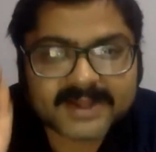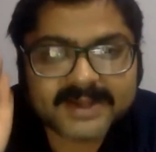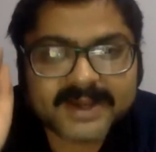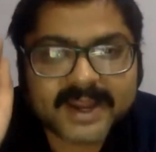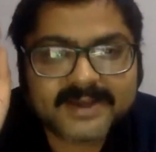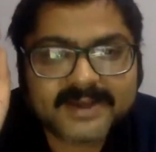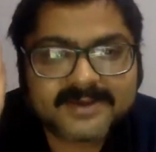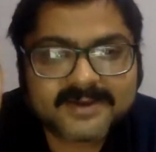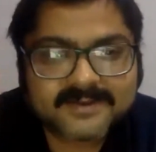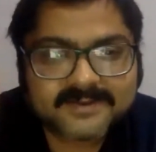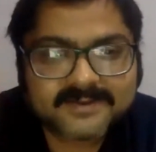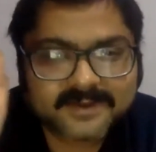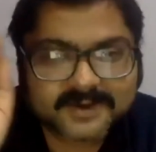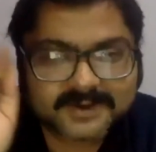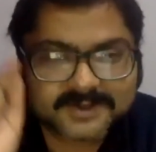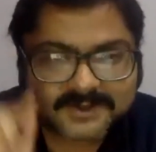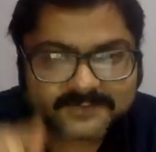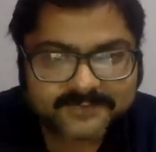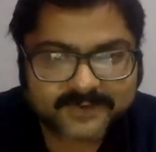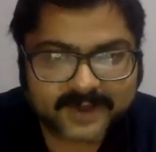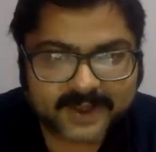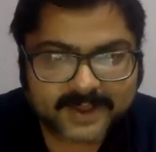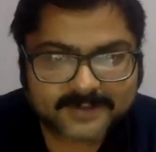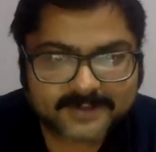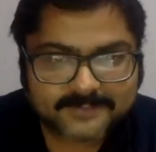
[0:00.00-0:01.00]

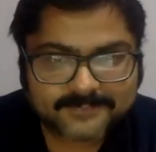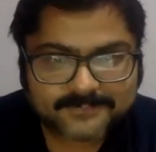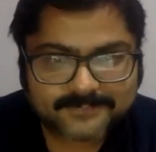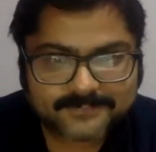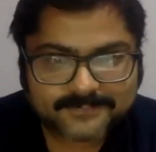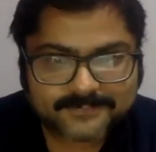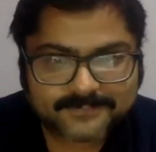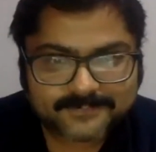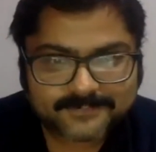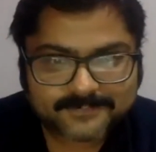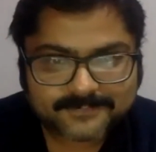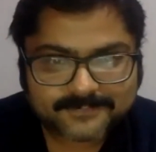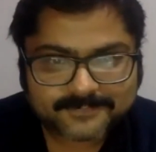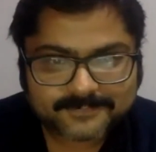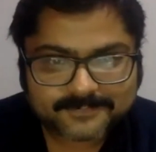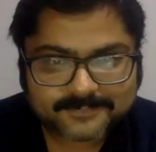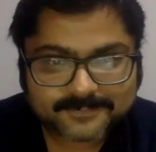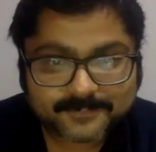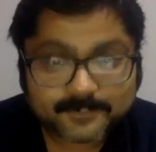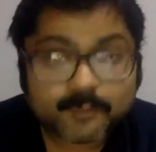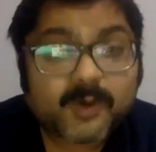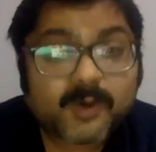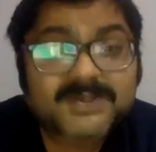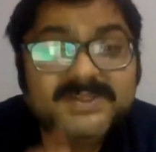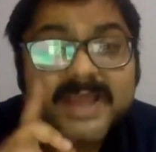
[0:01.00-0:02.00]
1935.
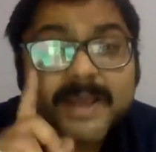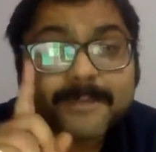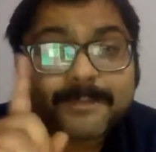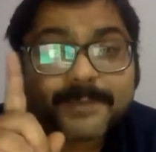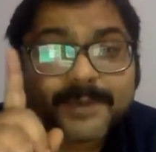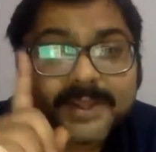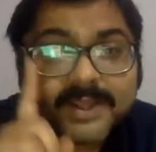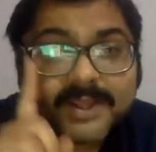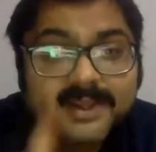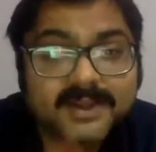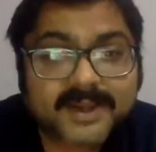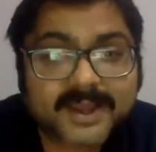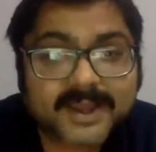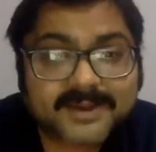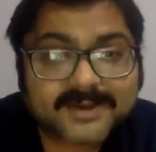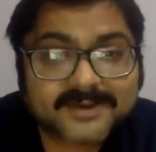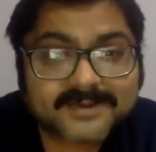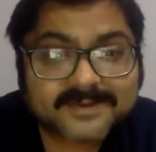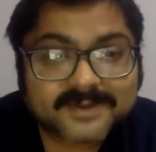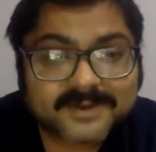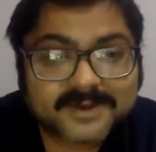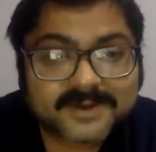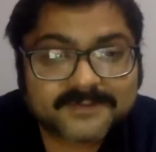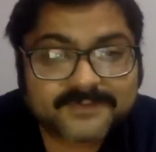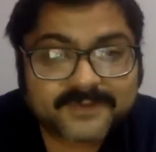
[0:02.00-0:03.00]
What's happening in
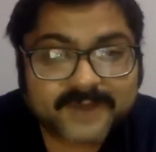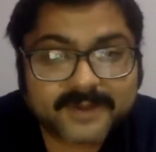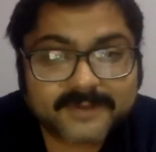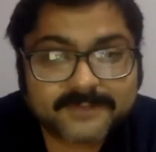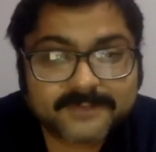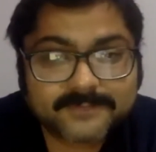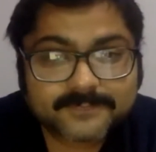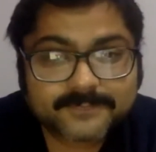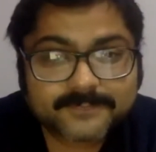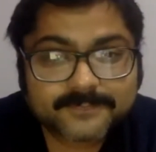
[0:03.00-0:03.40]
1935?